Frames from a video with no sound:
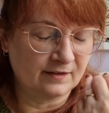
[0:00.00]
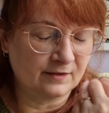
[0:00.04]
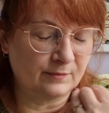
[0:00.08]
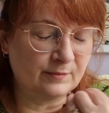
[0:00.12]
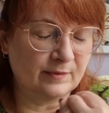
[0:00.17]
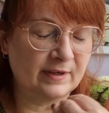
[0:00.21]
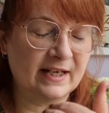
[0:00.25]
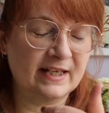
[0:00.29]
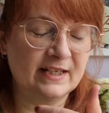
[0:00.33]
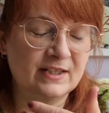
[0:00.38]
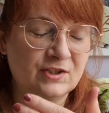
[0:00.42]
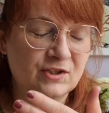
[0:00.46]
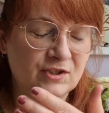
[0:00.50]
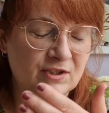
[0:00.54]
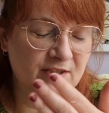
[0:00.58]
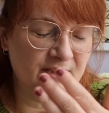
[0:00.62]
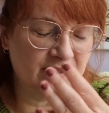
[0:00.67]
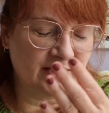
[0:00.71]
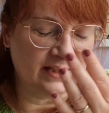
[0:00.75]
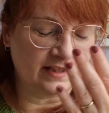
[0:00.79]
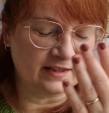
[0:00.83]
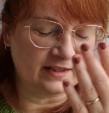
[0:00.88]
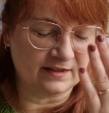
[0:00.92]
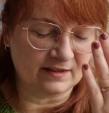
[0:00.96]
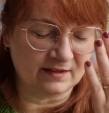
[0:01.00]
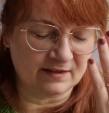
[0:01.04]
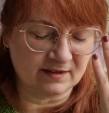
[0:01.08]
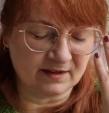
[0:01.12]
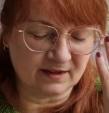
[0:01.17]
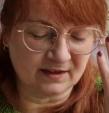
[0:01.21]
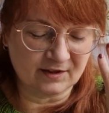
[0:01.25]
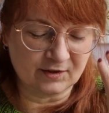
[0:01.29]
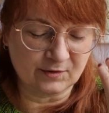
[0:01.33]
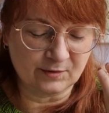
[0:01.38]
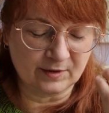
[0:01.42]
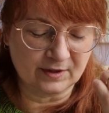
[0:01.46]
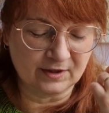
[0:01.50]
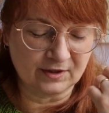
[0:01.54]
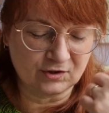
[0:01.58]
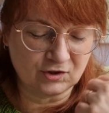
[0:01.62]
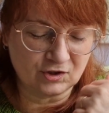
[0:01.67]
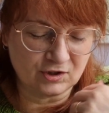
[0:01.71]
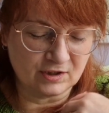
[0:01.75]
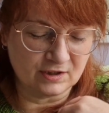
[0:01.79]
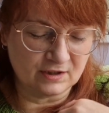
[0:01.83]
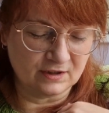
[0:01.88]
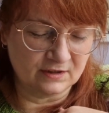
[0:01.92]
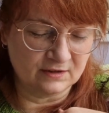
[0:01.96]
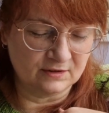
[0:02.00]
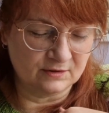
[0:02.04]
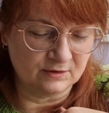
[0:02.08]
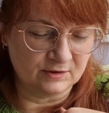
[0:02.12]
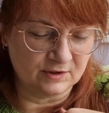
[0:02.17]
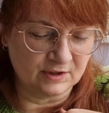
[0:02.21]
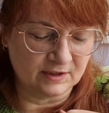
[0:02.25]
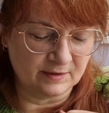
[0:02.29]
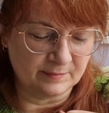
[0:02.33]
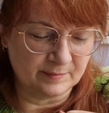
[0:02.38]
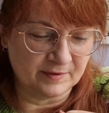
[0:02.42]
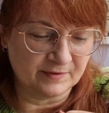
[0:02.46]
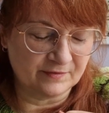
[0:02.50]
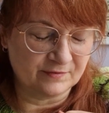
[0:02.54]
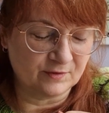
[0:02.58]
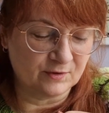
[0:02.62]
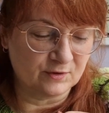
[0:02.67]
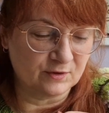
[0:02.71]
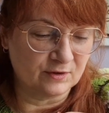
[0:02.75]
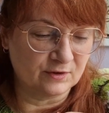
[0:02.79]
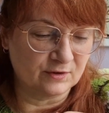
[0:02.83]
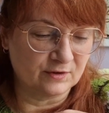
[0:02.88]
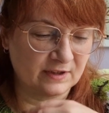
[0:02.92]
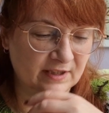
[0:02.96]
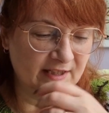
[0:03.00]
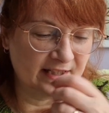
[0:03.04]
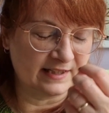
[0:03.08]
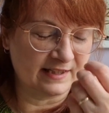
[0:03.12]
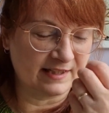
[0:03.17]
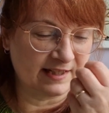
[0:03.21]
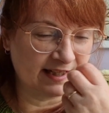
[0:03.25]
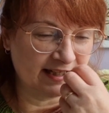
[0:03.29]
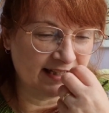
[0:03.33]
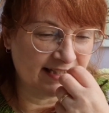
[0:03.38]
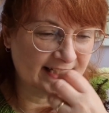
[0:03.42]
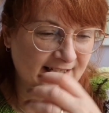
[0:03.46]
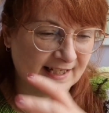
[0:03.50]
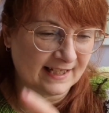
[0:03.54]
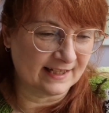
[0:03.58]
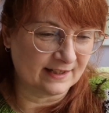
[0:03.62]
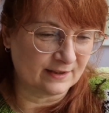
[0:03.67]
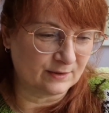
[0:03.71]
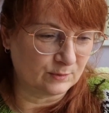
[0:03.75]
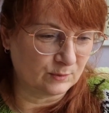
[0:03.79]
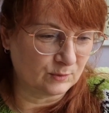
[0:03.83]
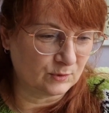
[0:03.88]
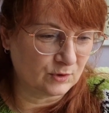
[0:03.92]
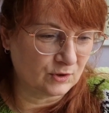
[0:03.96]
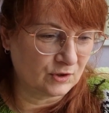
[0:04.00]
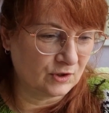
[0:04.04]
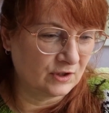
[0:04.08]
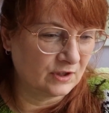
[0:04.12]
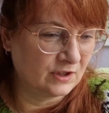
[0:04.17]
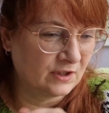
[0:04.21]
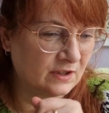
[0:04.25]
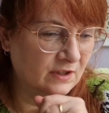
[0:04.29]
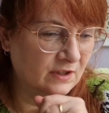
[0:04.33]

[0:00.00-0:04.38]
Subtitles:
Arrange the sentence into a logical order before letting it out.